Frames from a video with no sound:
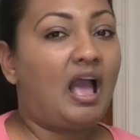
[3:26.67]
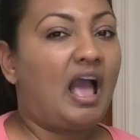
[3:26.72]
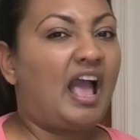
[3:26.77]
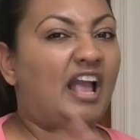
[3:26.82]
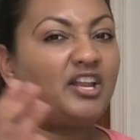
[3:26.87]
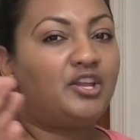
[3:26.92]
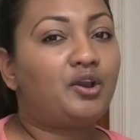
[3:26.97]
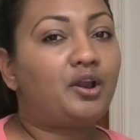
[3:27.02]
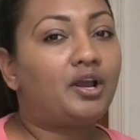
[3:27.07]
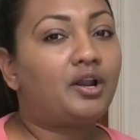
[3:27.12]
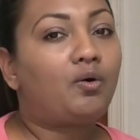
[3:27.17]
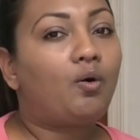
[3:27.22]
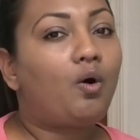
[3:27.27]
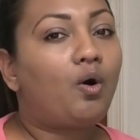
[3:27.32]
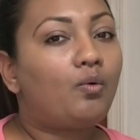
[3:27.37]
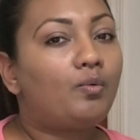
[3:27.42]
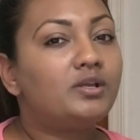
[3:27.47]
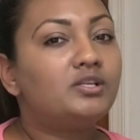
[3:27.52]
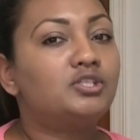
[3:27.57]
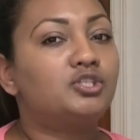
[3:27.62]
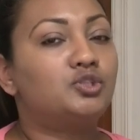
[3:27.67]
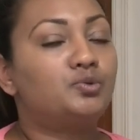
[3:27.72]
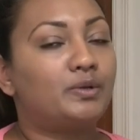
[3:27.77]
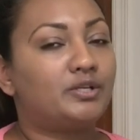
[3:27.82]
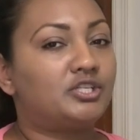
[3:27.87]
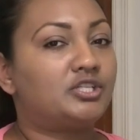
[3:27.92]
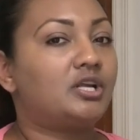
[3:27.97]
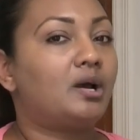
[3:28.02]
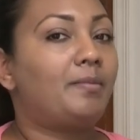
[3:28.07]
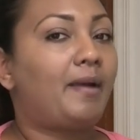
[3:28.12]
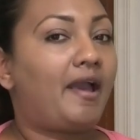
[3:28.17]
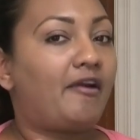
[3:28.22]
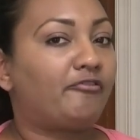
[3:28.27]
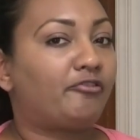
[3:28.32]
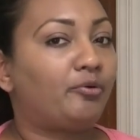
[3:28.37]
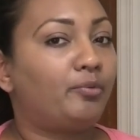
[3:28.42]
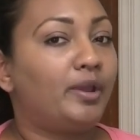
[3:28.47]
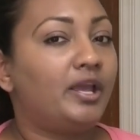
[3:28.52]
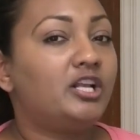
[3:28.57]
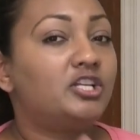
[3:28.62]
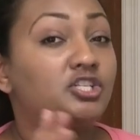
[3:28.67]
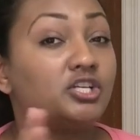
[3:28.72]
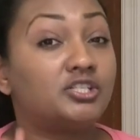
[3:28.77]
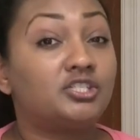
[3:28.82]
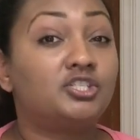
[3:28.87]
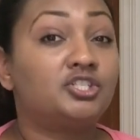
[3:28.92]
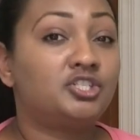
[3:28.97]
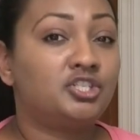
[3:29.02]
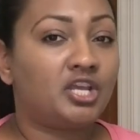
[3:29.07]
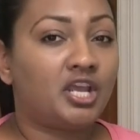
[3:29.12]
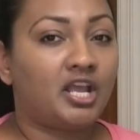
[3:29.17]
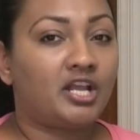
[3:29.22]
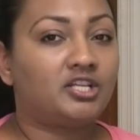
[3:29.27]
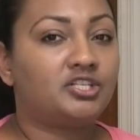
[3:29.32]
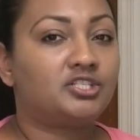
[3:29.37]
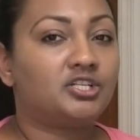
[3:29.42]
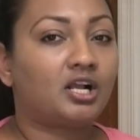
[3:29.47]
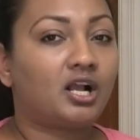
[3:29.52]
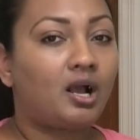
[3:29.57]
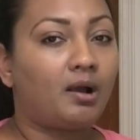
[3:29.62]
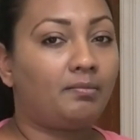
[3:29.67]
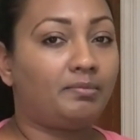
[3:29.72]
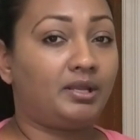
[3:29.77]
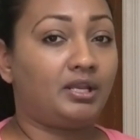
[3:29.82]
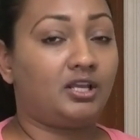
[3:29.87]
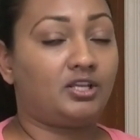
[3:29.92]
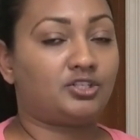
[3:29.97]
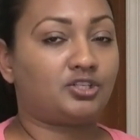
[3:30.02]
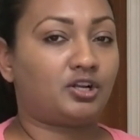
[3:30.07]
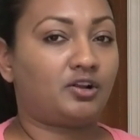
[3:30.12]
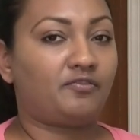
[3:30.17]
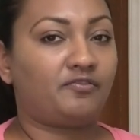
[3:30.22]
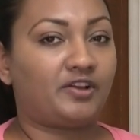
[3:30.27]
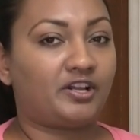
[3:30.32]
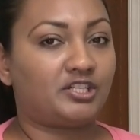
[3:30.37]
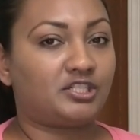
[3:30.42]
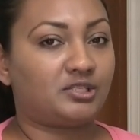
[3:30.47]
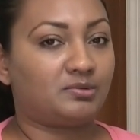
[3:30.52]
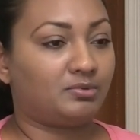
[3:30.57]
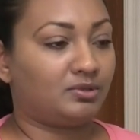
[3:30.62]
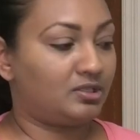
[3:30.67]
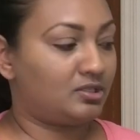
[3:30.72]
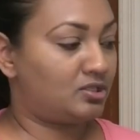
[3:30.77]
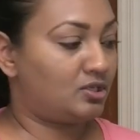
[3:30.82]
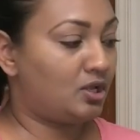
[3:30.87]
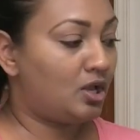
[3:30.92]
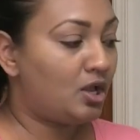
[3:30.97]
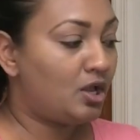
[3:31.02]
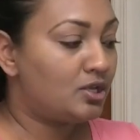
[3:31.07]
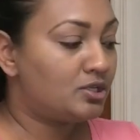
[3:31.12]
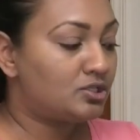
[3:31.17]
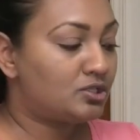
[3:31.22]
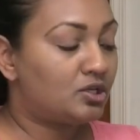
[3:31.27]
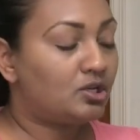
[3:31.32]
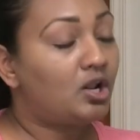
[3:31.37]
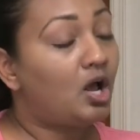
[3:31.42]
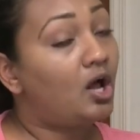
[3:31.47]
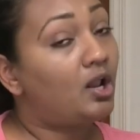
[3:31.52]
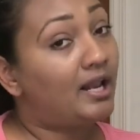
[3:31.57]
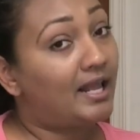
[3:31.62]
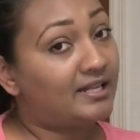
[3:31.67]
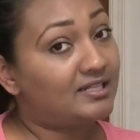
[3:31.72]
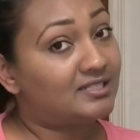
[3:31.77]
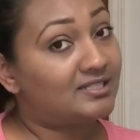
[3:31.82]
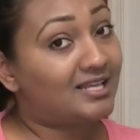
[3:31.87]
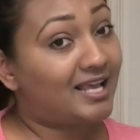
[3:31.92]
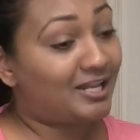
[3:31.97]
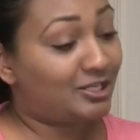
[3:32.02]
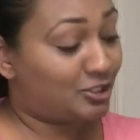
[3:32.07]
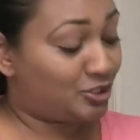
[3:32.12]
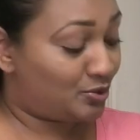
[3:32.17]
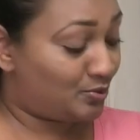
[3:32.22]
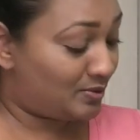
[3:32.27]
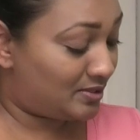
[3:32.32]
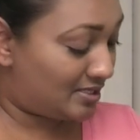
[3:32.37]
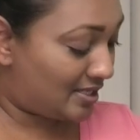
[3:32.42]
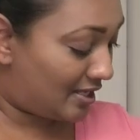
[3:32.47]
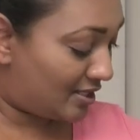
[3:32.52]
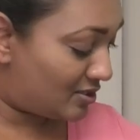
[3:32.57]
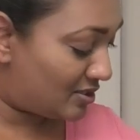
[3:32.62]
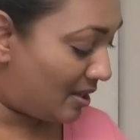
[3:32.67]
and you can always switch it up every week, just change the combination of vegetables. So now let's get juicing.